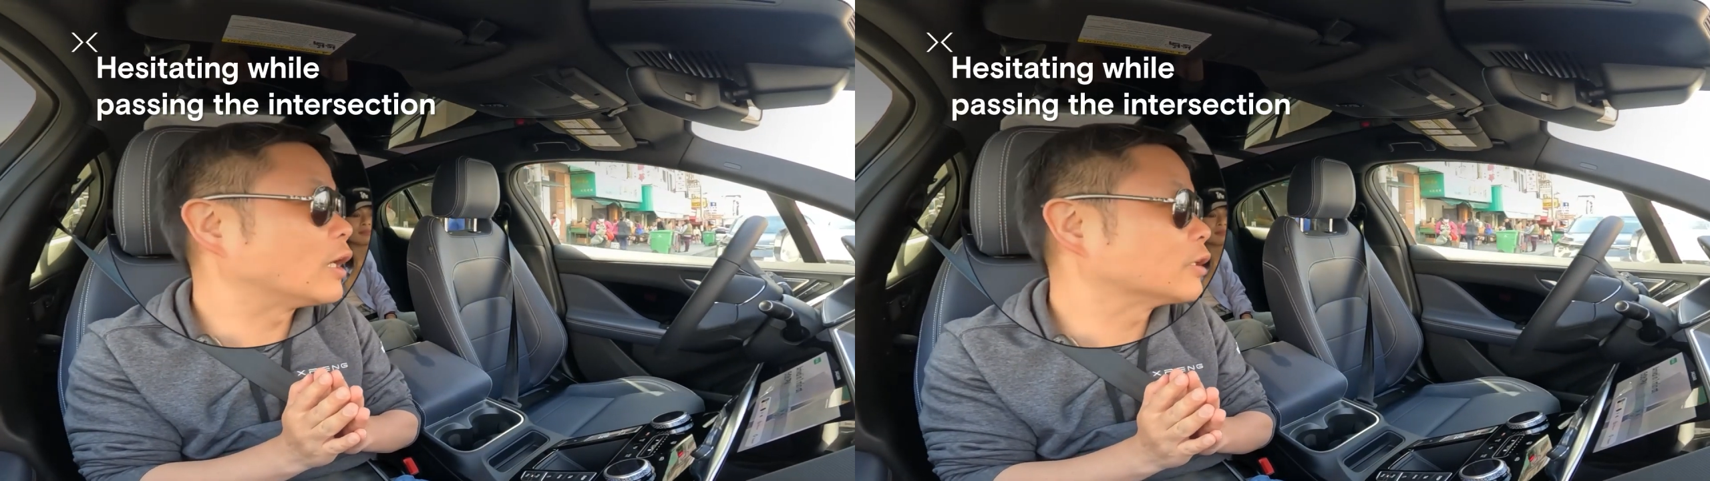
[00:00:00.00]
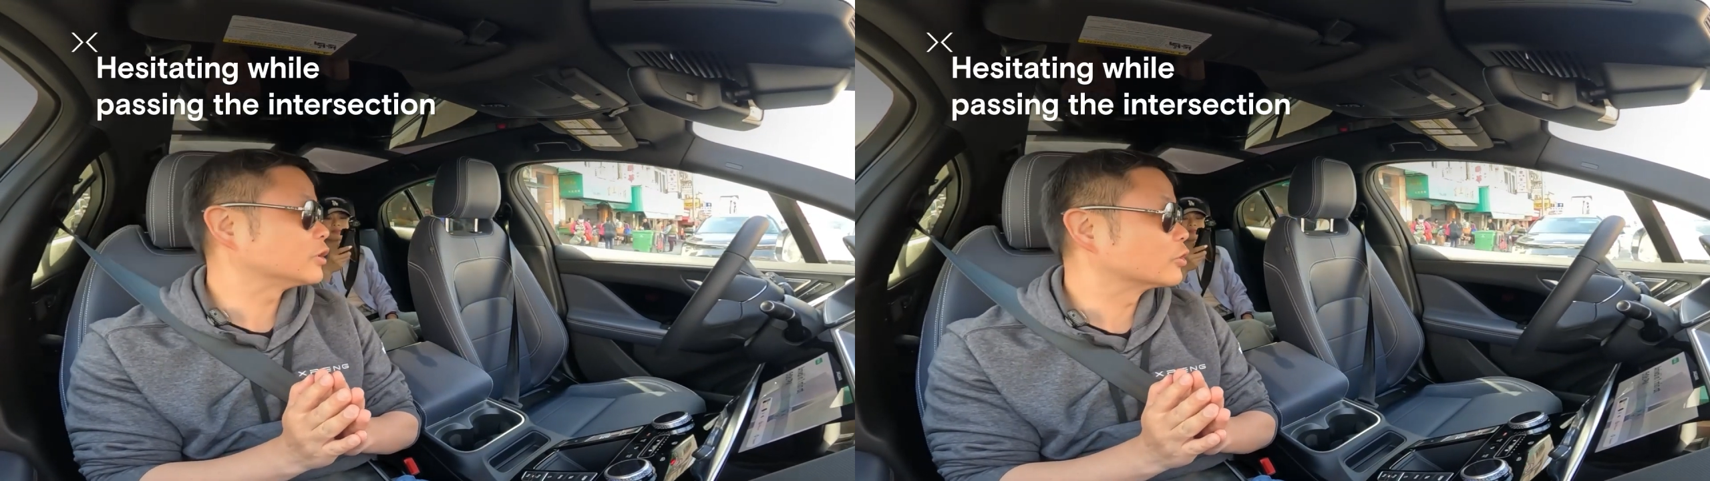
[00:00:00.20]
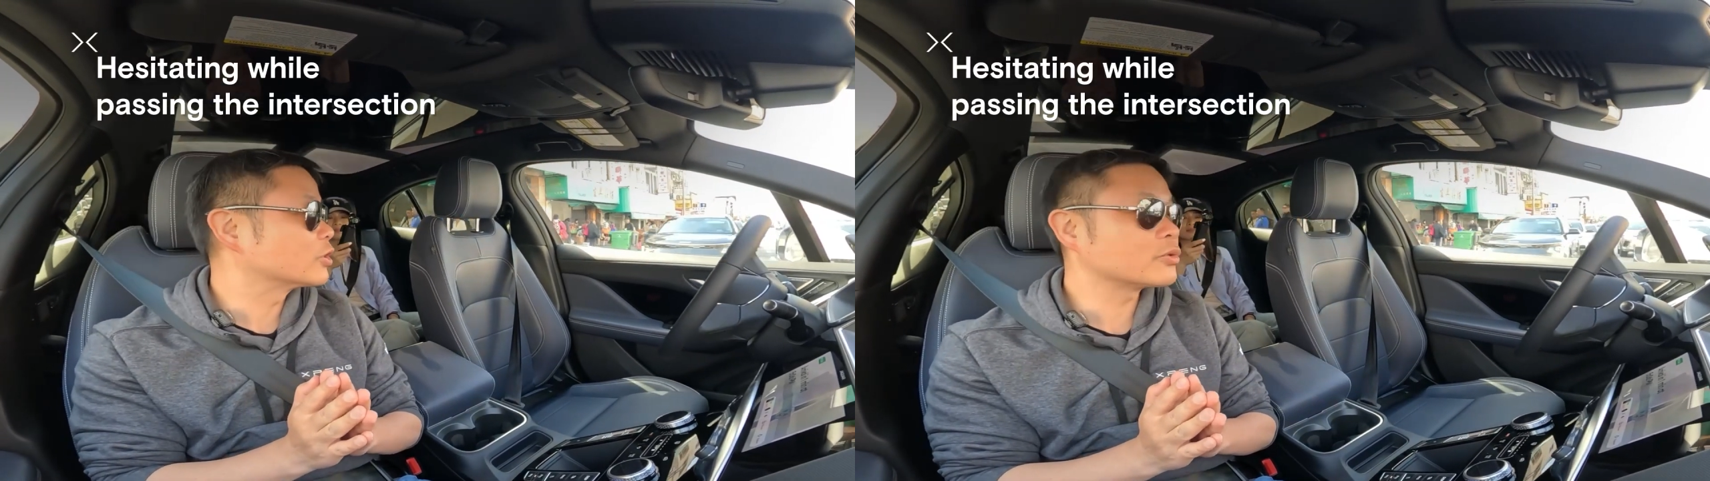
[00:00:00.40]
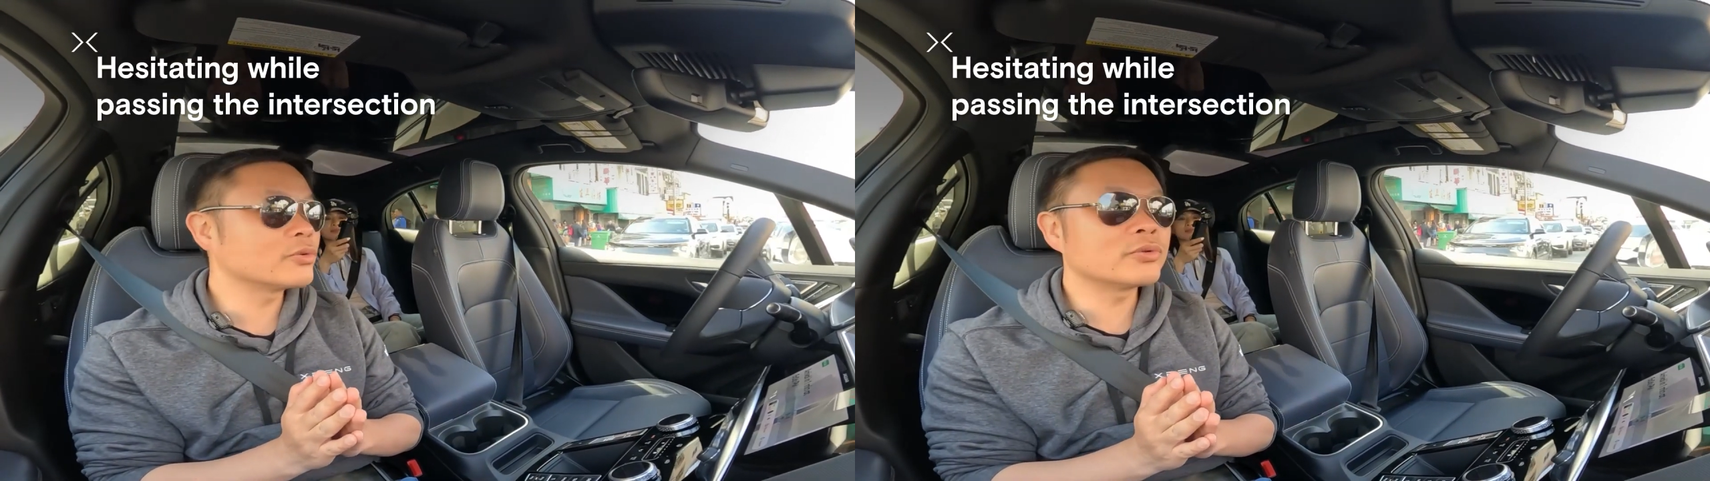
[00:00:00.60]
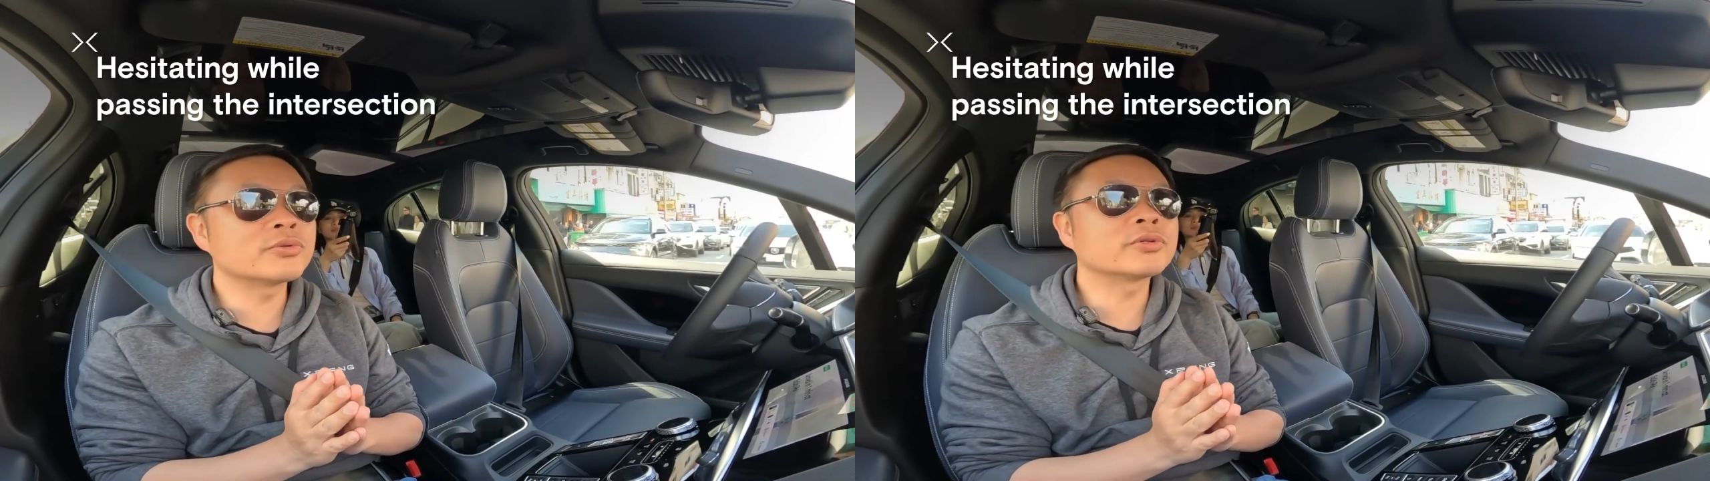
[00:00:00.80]
It
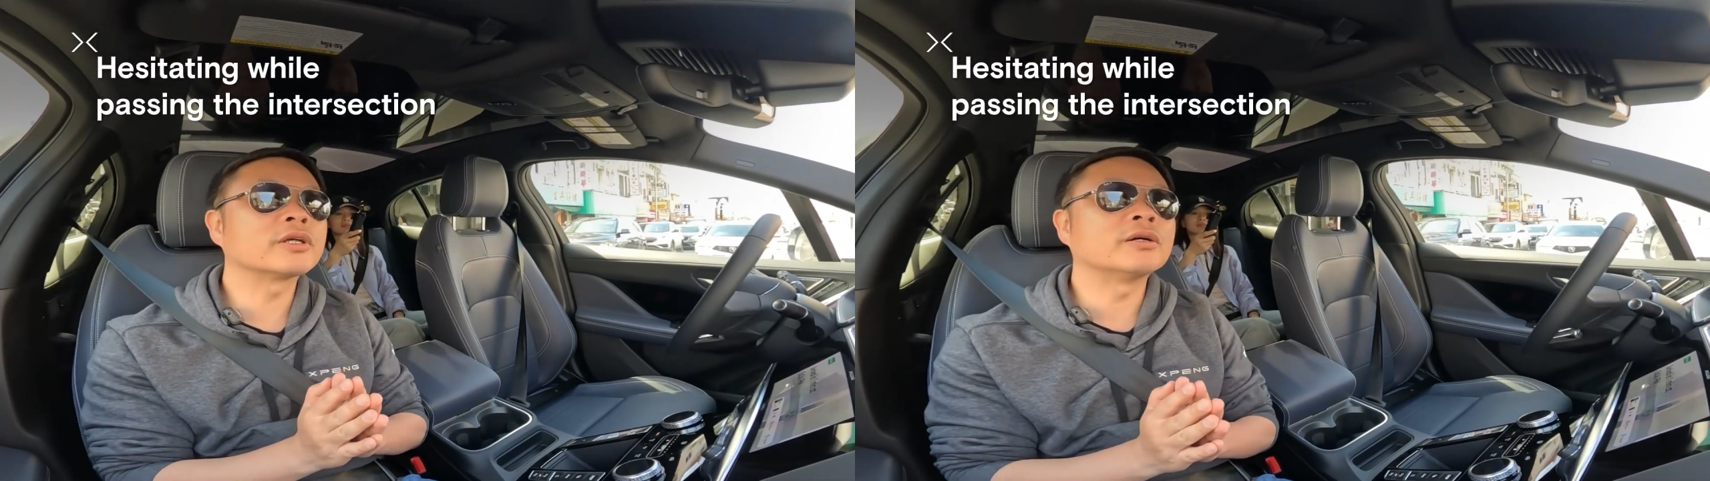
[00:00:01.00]
feels very